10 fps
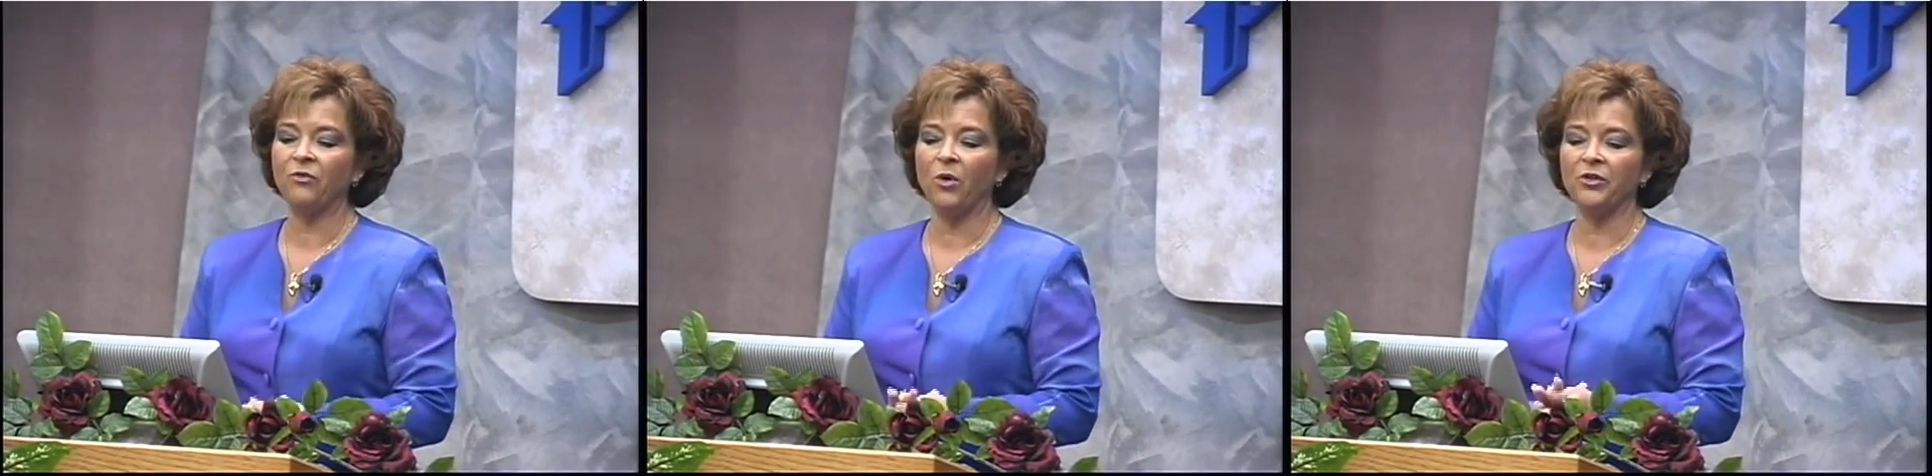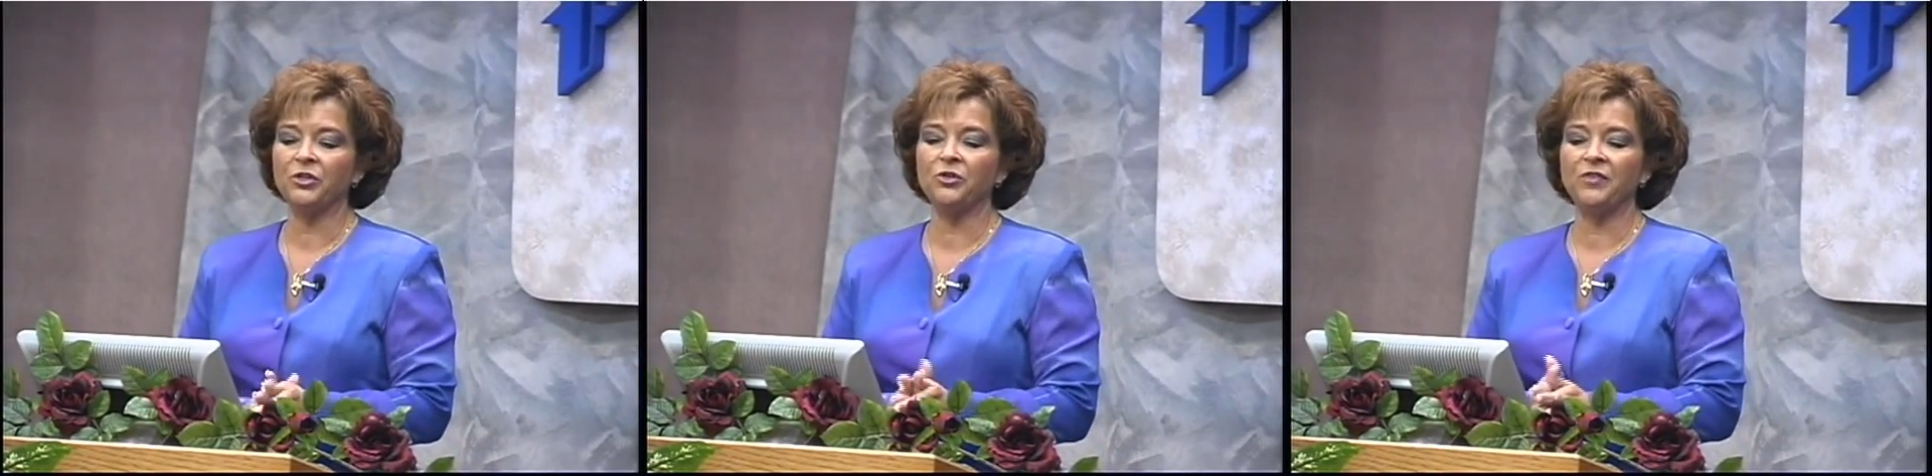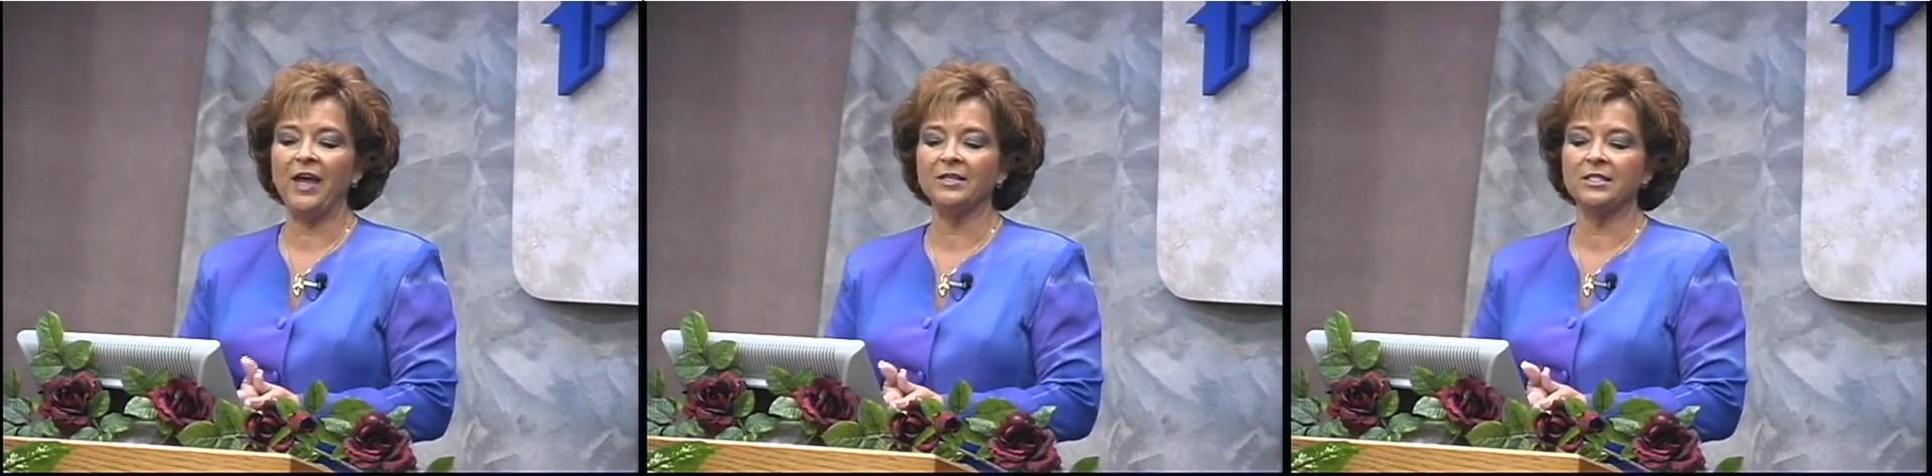4th,
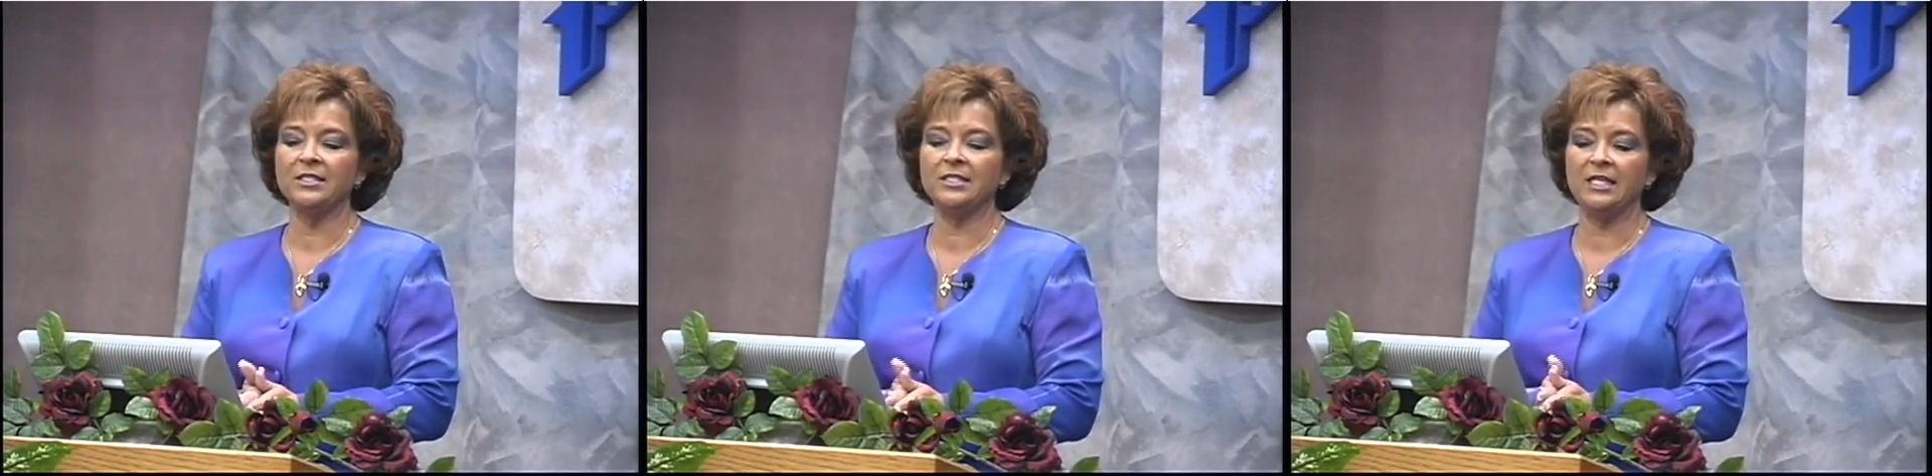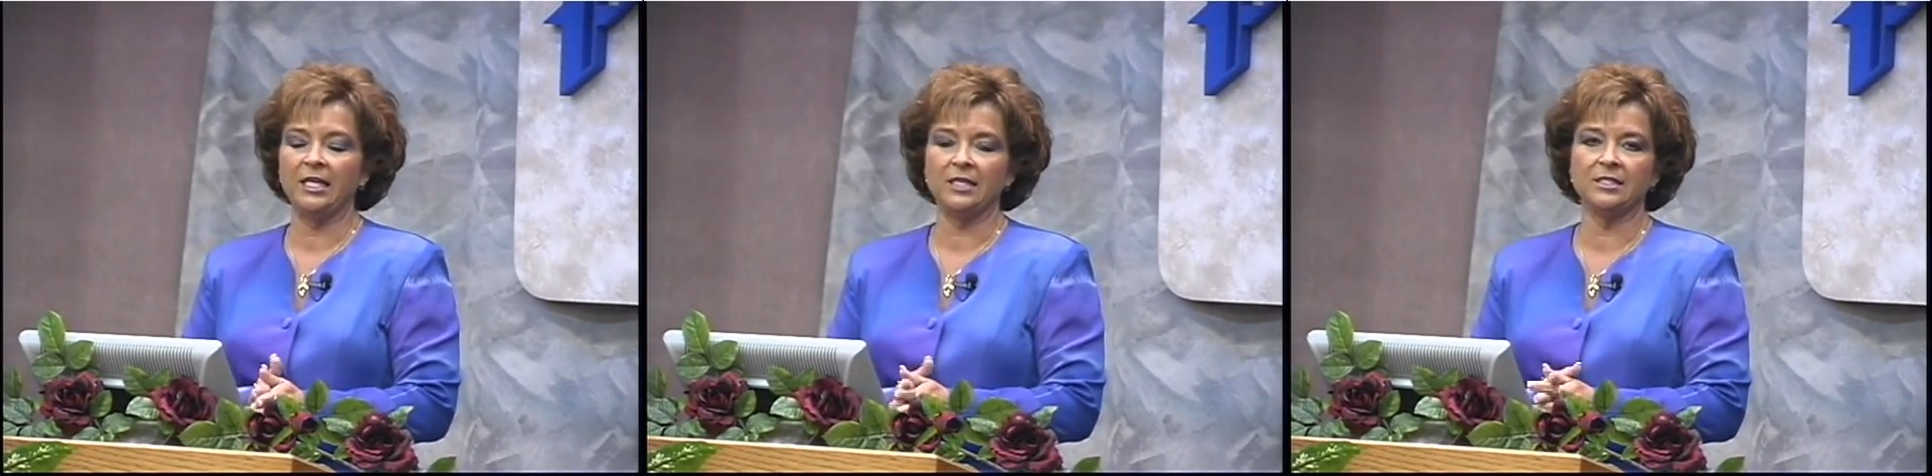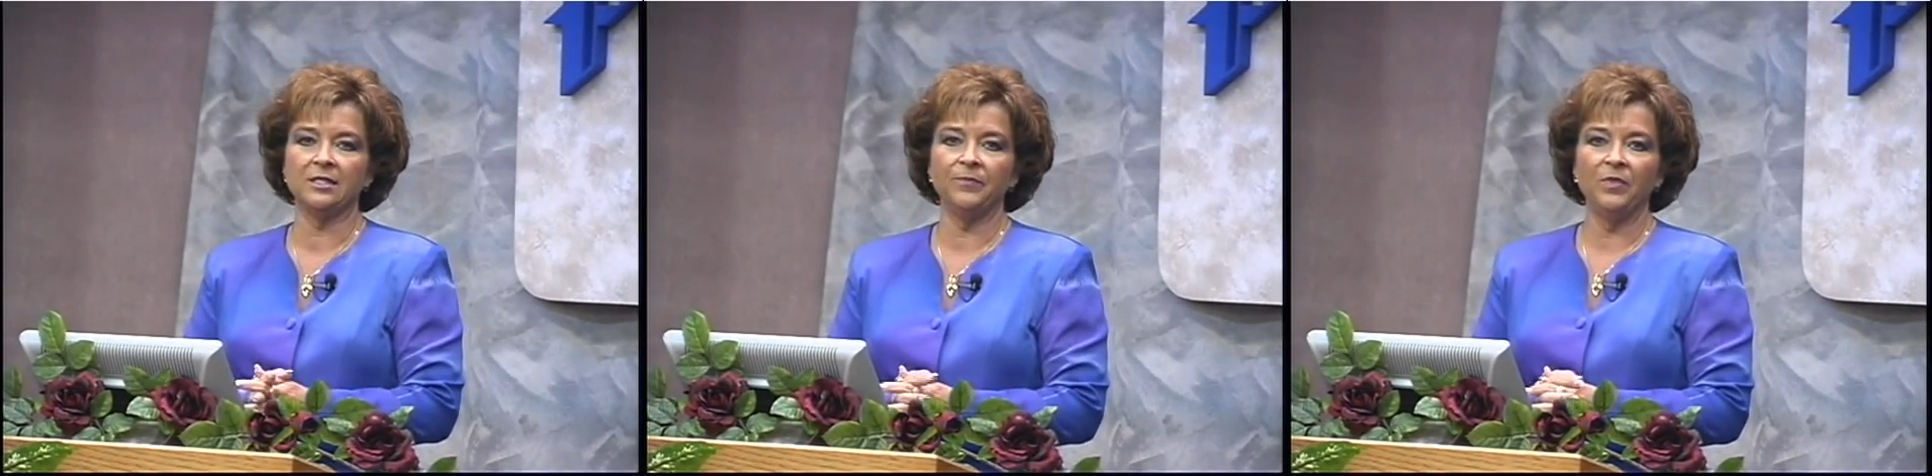
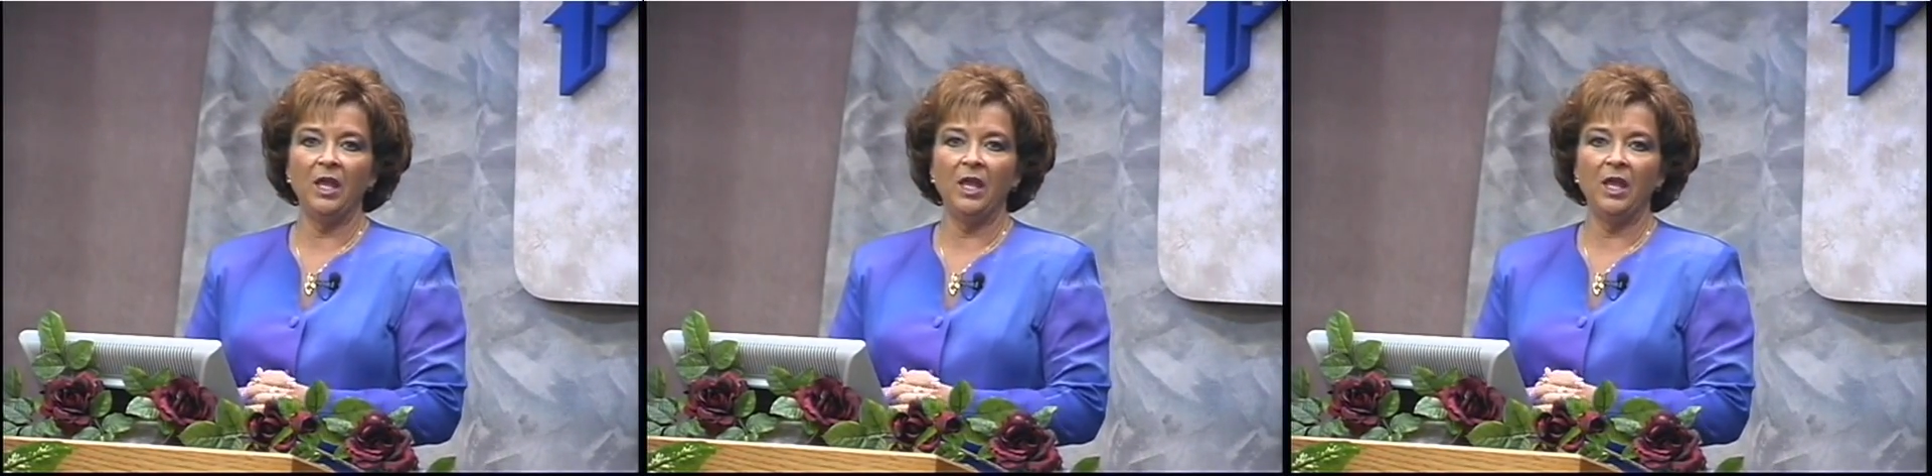2006.